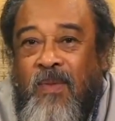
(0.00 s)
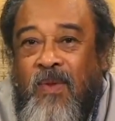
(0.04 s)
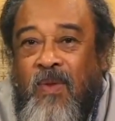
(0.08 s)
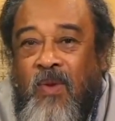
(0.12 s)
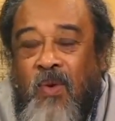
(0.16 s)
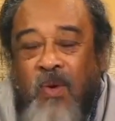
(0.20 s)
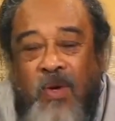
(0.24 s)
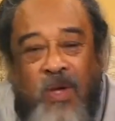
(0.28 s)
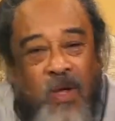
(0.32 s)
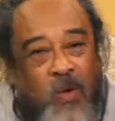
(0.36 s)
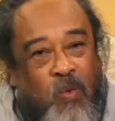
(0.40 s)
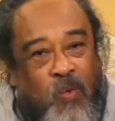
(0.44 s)

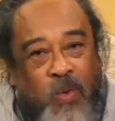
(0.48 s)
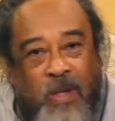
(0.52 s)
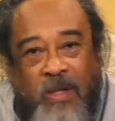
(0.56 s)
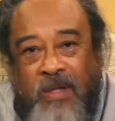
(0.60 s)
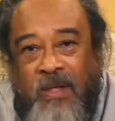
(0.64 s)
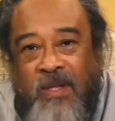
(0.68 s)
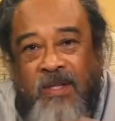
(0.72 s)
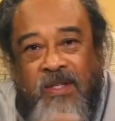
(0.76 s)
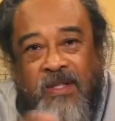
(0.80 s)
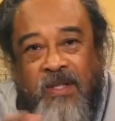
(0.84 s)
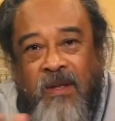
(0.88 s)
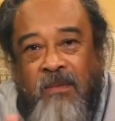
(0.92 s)
You can
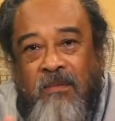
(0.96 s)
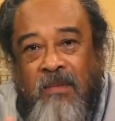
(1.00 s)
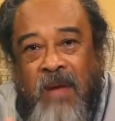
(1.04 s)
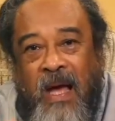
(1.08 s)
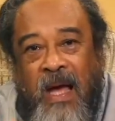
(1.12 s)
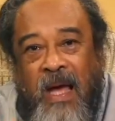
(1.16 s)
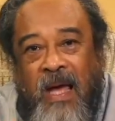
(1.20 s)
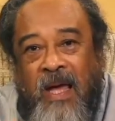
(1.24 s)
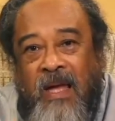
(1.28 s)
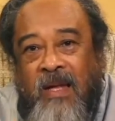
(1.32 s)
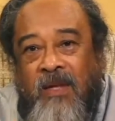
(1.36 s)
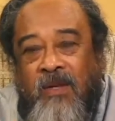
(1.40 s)
witness the
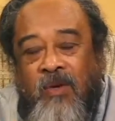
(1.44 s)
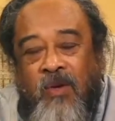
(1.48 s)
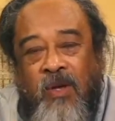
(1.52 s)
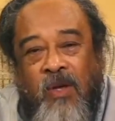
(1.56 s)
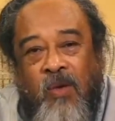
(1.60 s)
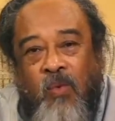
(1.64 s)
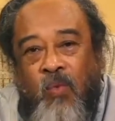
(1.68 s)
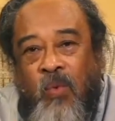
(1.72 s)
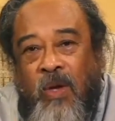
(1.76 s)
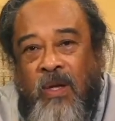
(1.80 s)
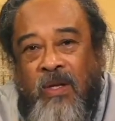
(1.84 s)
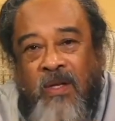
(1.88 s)
mind, you
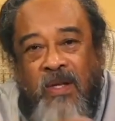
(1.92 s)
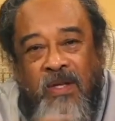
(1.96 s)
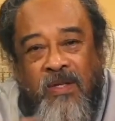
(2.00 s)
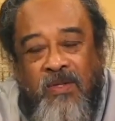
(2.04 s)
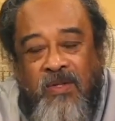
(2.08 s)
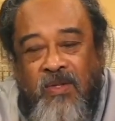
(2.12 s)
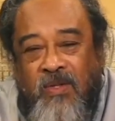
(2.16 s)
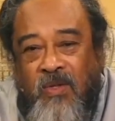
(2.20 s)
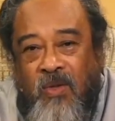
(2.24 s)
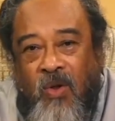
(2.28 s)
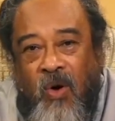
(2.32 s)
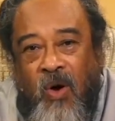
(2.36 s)
can
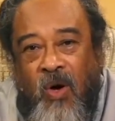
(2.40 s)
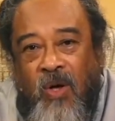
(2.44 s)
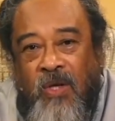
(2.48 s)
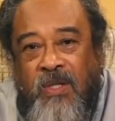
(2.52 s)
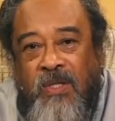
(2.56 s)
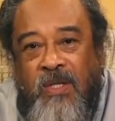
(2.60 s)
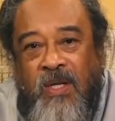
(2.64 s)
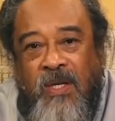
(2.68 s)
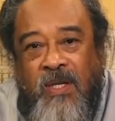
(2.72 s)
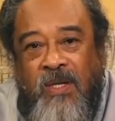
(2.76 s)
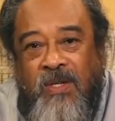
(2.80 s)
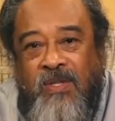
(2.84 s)
witness
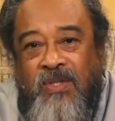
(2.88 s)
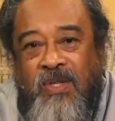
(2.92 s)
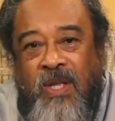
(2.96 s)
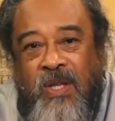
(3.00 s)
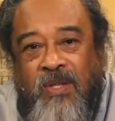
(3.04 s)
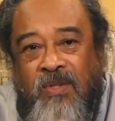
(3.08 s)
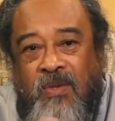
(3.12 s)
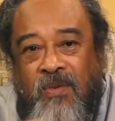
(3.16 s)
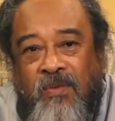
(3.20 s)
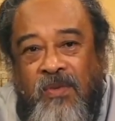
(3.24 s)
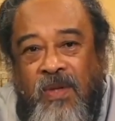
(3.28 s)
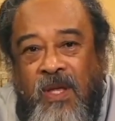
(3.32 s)
thought and the
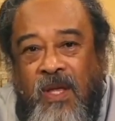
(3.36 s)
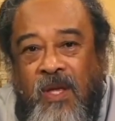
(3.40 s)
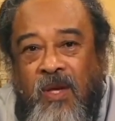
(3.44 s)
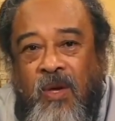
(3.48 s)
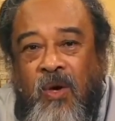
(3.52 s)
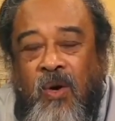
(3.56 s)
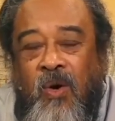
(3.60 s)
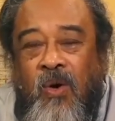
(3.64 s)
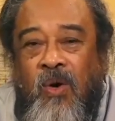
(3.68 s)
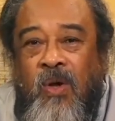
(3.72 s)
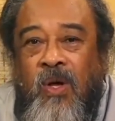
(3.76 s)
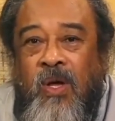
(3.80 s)
sense of
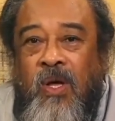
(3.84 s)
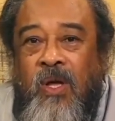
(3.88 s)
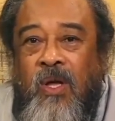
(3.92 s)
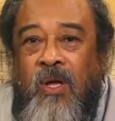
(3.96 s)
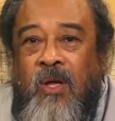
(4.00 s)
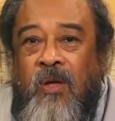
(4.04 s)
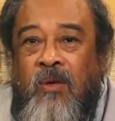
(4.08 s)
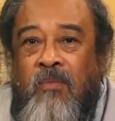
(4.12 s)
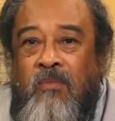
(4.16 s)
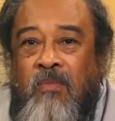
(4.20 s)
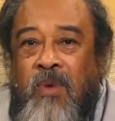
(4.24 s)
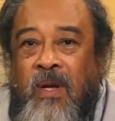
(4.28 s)
ego,
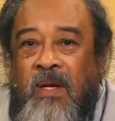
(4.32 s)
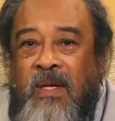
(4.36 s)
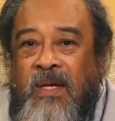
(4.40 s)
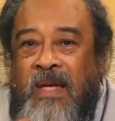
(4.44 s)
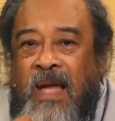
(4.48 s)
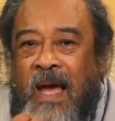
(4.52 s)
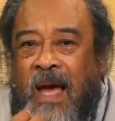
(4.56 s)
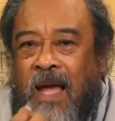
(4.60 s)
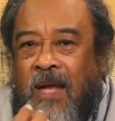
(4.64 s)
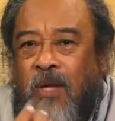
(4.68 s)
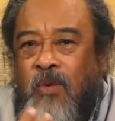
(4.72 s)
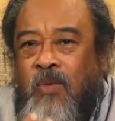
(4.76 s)
but
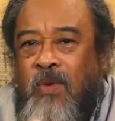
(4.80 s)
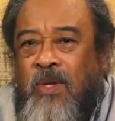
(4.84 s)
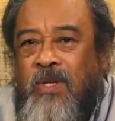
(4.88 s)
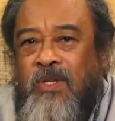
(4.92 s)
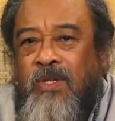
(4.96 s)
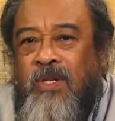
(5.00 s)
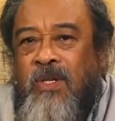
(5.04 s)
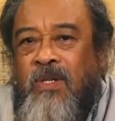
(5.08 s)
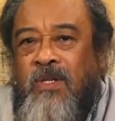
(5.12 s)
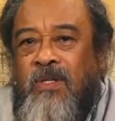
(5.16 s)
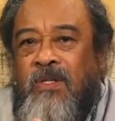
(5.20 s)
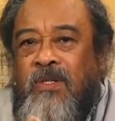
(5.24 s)
that
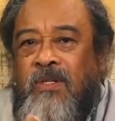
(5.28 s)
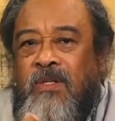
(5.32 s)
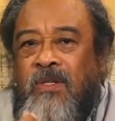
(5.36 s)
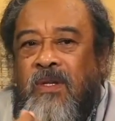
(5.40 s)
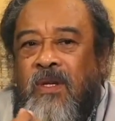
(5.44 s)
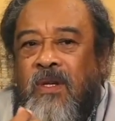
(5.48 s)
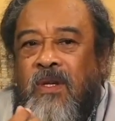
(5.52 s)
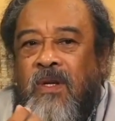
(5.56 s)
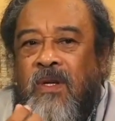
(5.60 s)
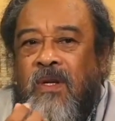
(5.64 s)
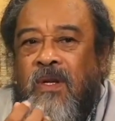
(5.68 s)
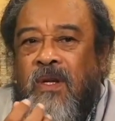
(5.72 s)
which is
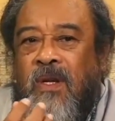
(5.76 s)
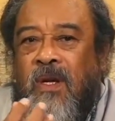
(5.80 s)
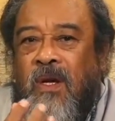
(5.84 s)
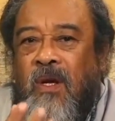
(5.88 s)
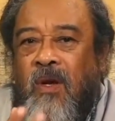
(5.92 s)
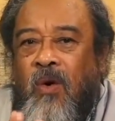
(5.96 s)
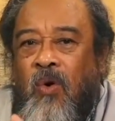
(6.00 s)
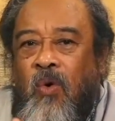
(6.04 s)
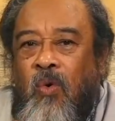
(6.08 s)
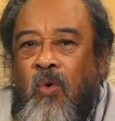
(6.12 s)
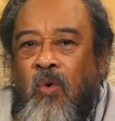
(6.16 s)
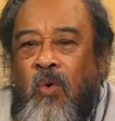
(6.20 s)

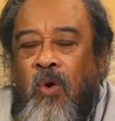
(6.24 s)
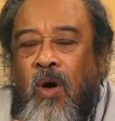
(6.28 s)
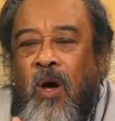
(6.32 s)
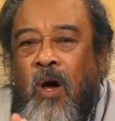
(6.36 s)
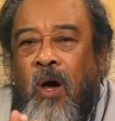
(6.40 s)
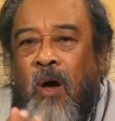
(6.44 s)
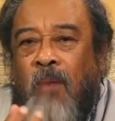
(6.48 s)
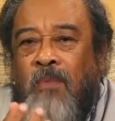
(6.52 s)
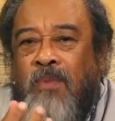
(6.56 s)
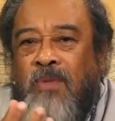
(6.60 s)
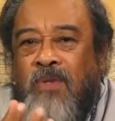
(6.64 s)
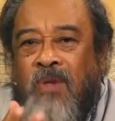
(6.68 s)

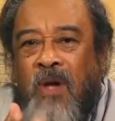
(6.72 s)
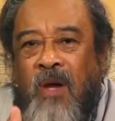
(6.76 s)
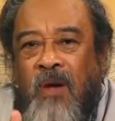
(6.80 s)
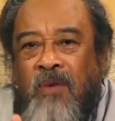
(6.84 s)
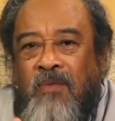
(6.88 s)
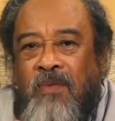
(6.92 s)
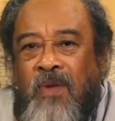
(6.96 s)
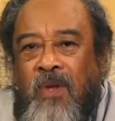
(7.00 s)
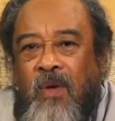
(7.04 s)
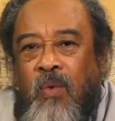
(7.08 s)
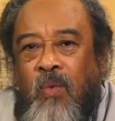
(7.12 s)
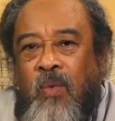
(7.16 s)

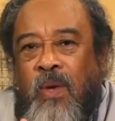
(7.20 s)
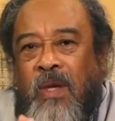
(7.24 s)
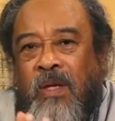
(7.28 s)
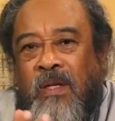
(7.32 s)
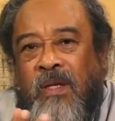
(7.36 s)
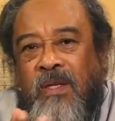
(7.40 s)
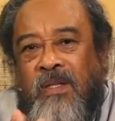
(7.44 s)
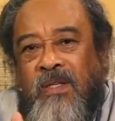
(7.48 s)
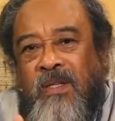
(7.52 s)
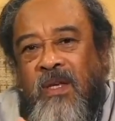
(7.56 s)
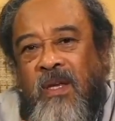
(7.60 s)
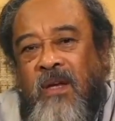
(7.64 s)
observing,
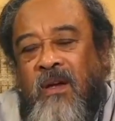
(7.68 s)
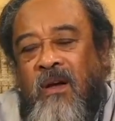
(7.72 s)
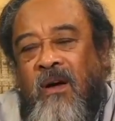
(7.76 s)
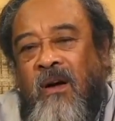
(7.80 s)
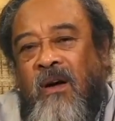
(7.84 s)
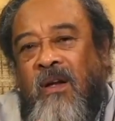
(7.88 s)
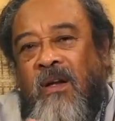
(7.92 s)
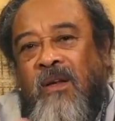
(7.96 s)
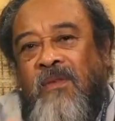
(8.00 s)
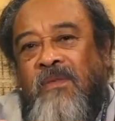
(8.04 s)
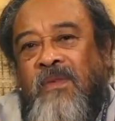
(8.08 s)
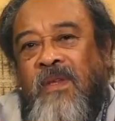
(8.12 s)
witnessing
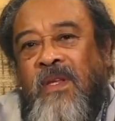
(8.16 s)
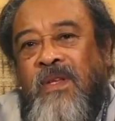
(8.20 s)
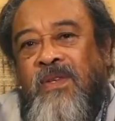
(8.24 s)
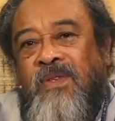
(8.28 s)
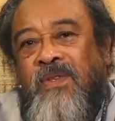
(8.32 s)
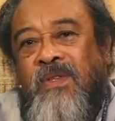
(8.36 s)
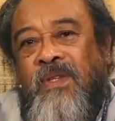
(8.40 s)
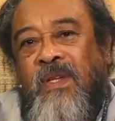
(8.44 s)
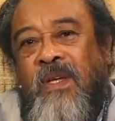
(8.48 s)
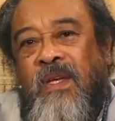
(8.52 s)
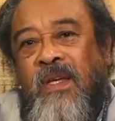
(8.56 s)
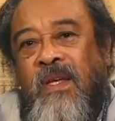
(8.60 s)
all of
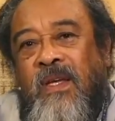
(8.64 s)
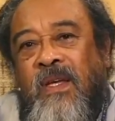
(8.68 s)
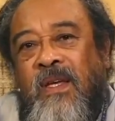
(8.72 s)
this,